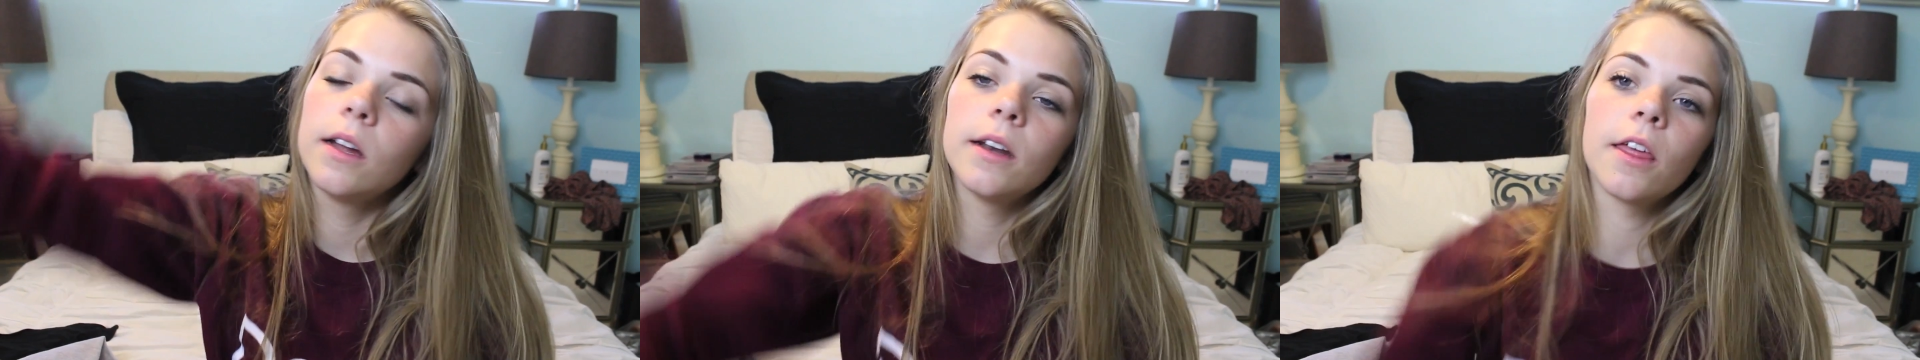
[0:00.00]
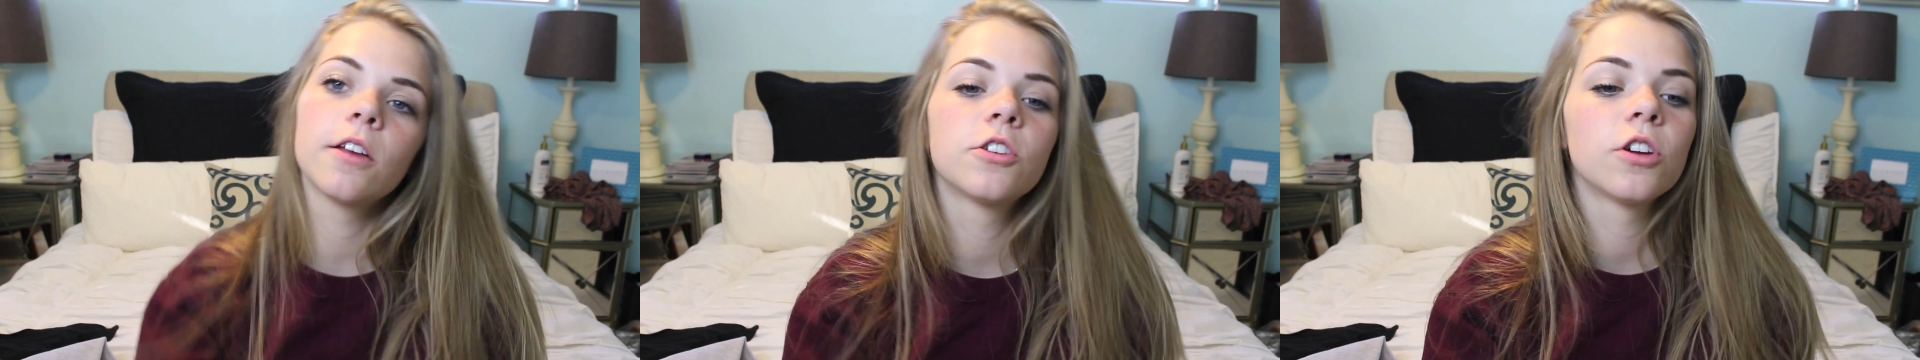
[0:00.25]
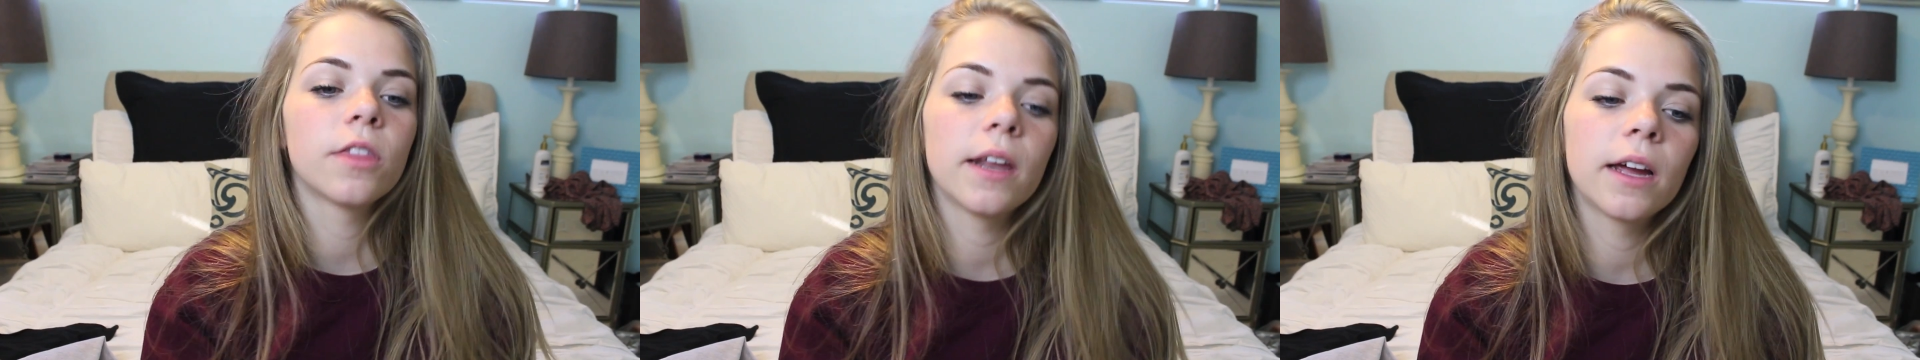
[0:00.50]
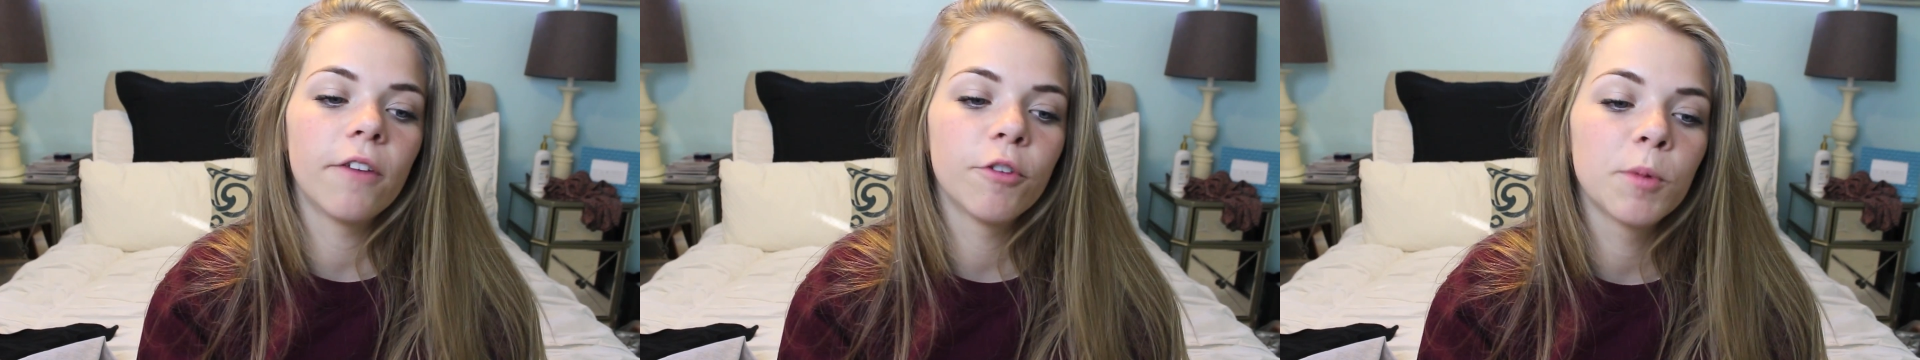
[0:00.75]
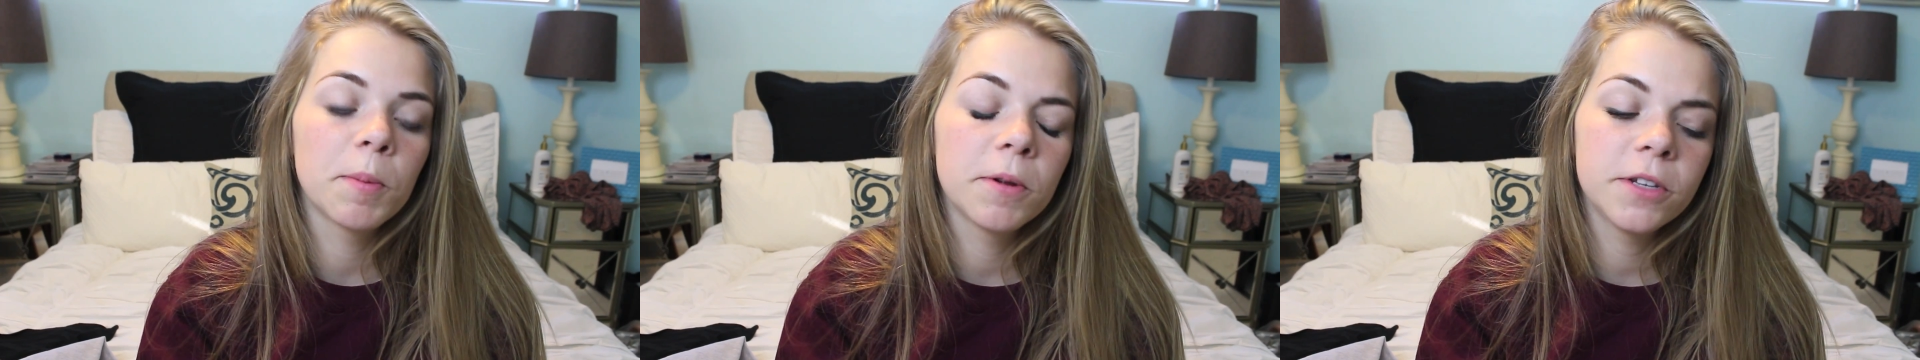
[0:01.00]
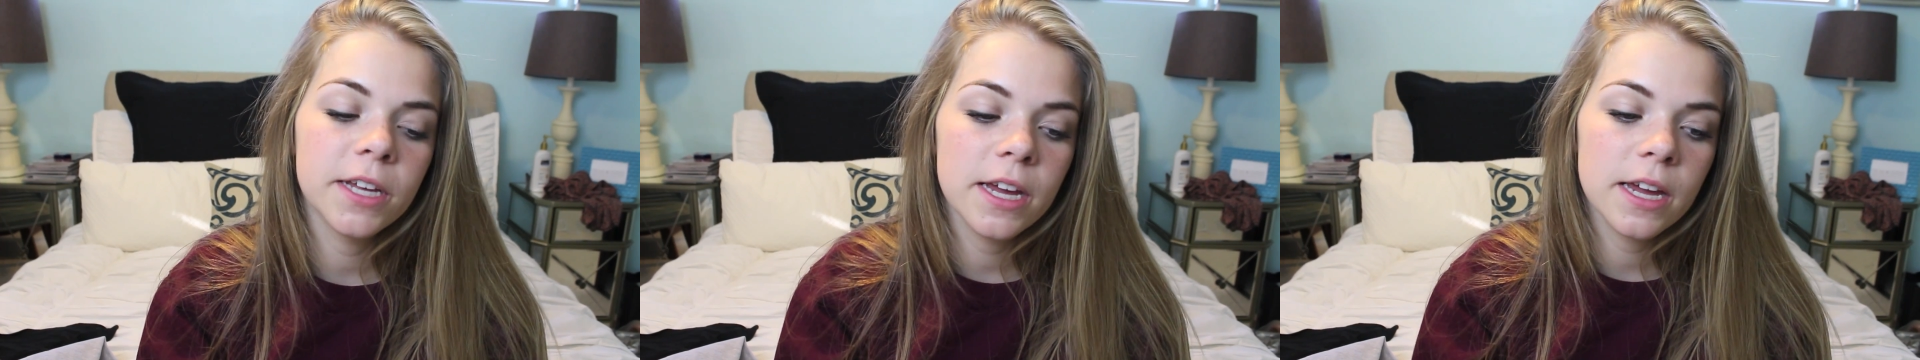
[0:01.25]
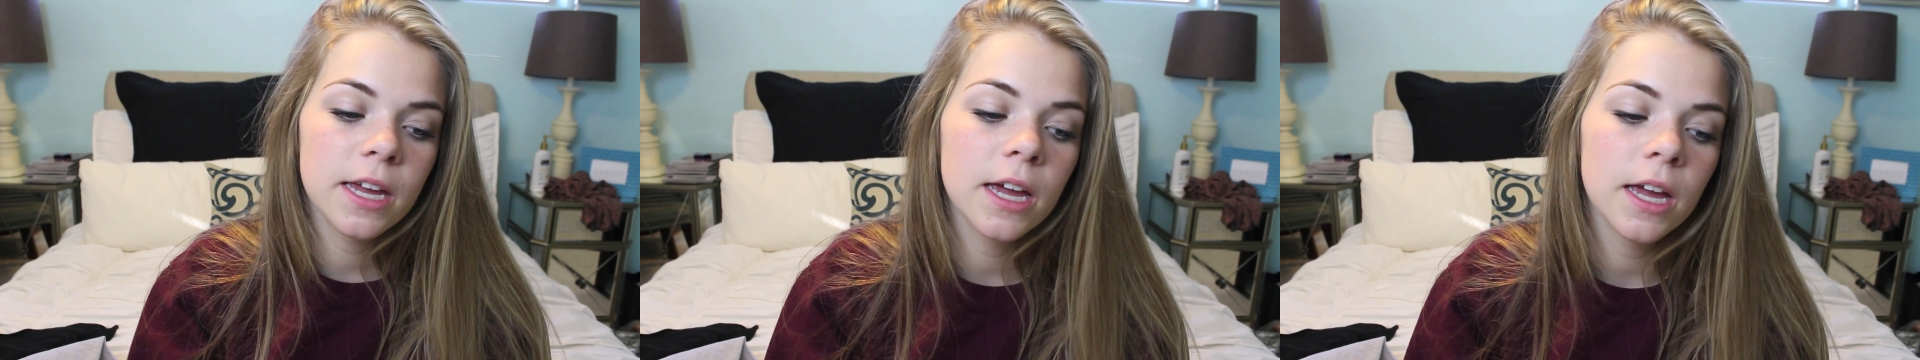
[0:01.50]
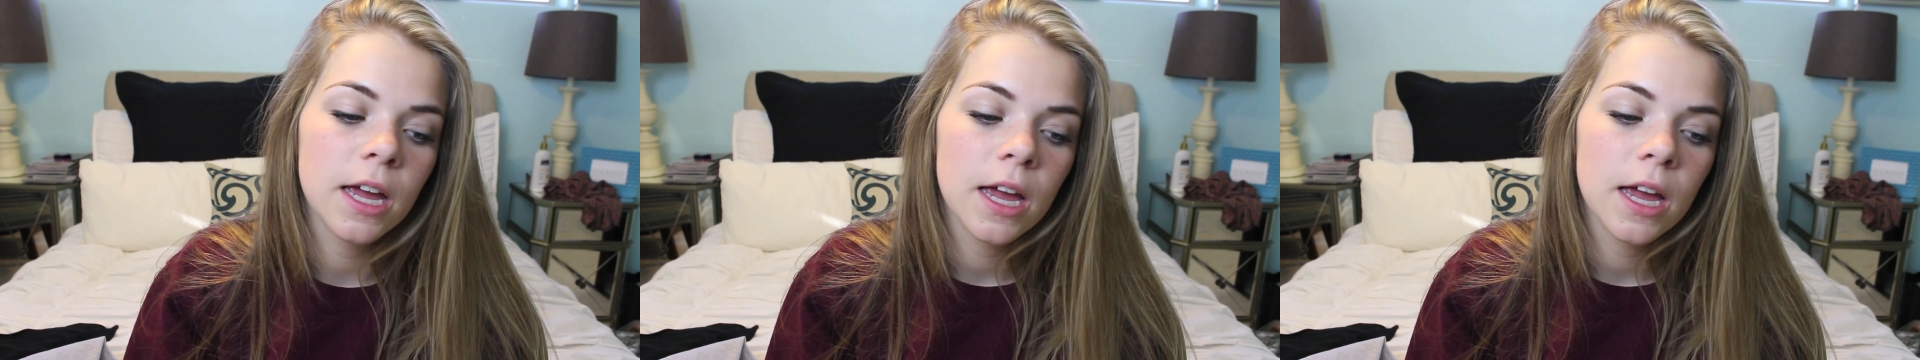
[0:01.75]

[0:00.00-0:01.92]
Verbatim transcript: another shirt that I got from a boutique